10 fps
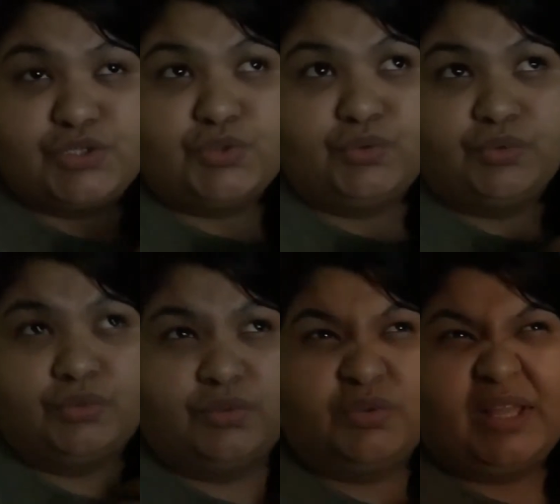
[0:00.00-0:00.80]

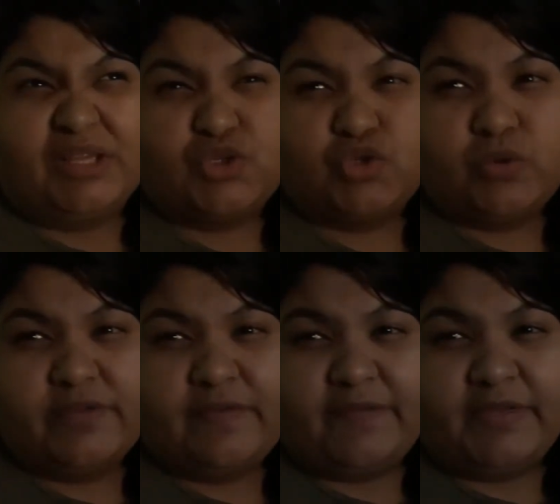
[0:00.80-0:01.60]
2 like 2
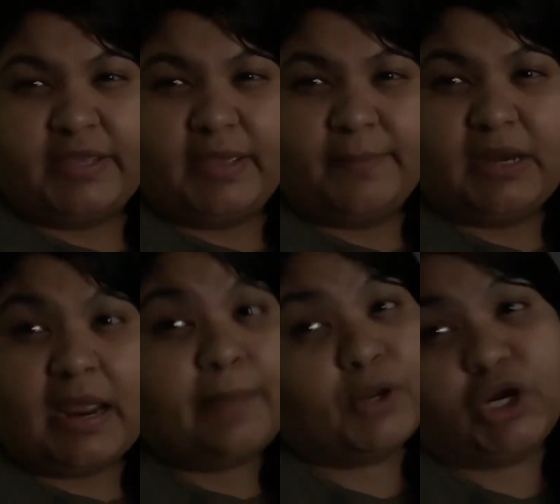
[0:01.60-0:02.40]
25 a.m and
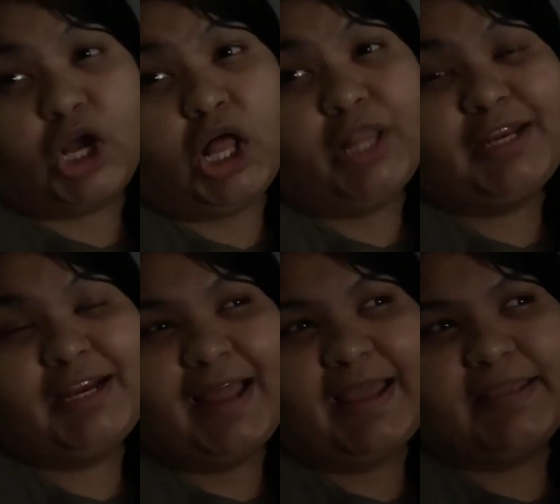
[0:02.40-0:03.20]
i am gonna call it
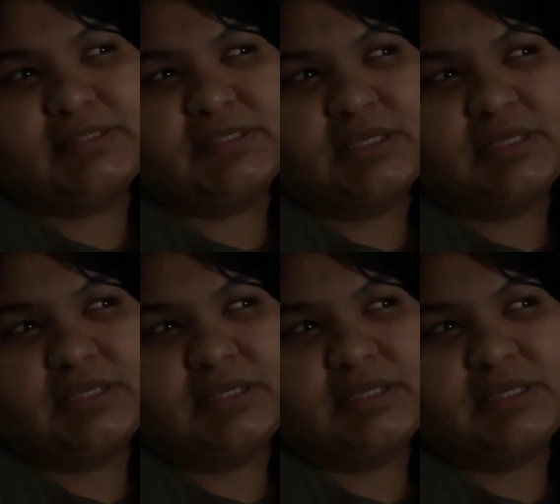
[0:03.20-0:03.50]
a night